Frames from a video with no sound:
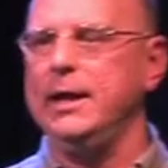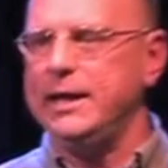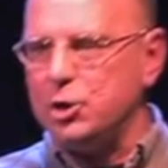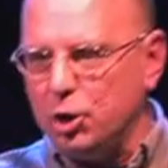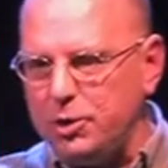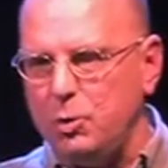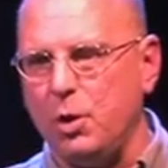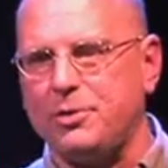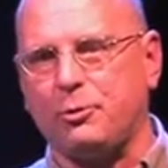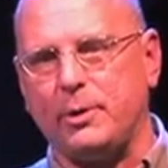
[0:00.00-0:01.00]
He heard the
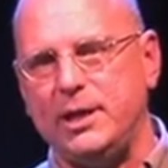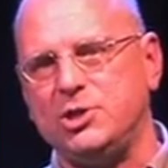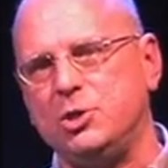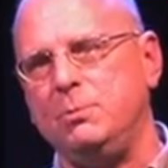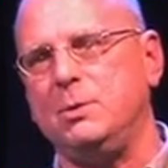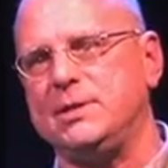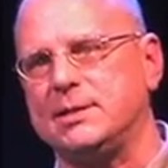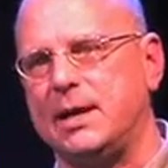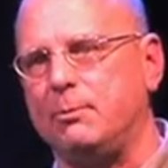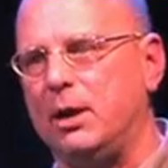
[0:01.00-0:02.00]
word three, assumed it was
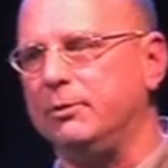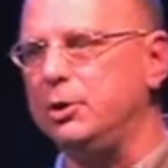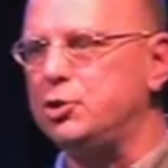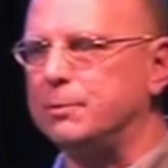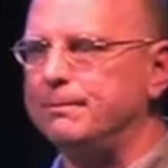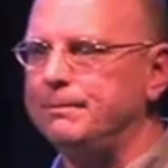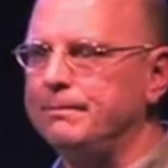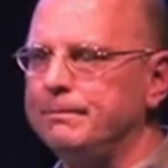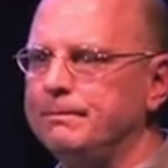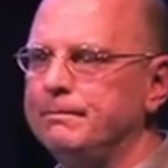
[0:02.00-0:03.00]
the same revolution.
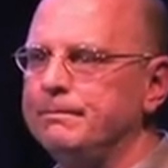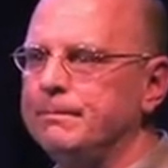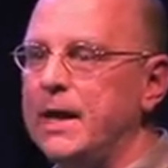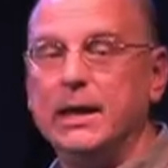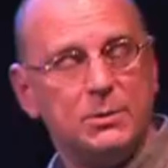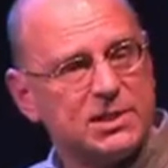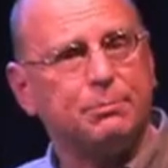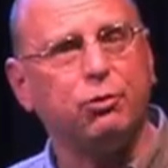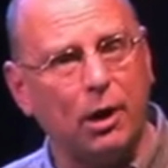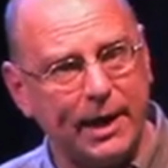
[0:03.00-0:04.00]
And he was
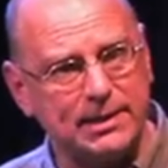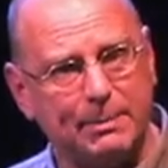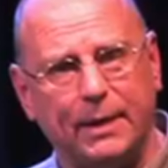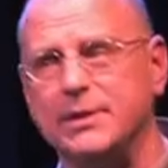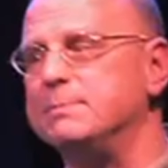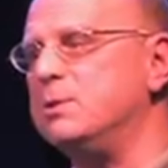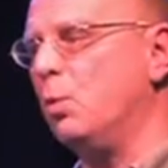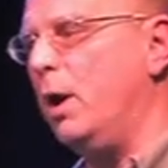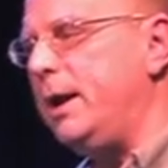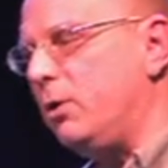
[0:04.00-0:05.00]
surprised about this because
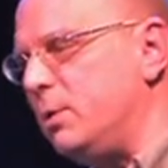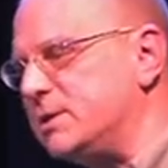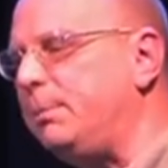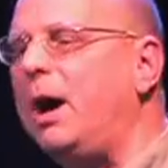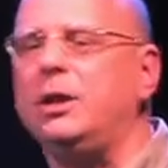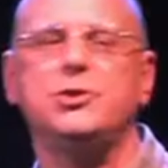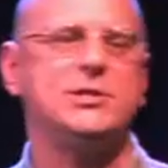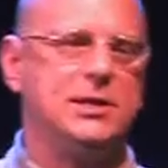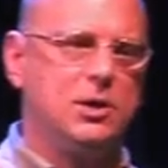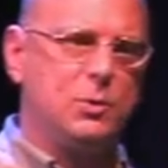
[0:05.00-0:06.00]
one area was
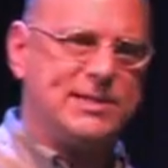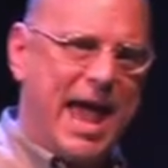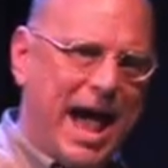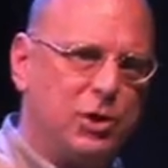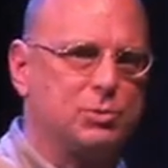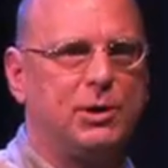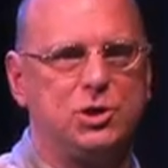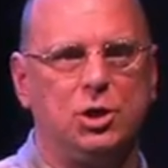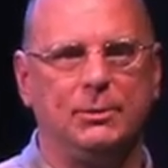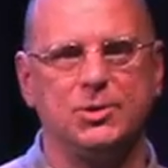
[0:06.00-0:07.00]
topologists, the other was
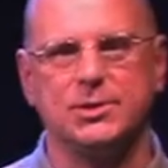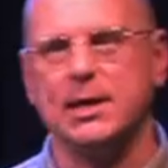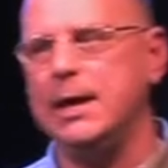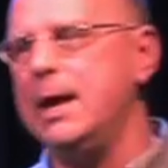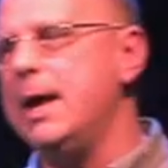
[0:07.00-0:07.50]
algebraic geometers.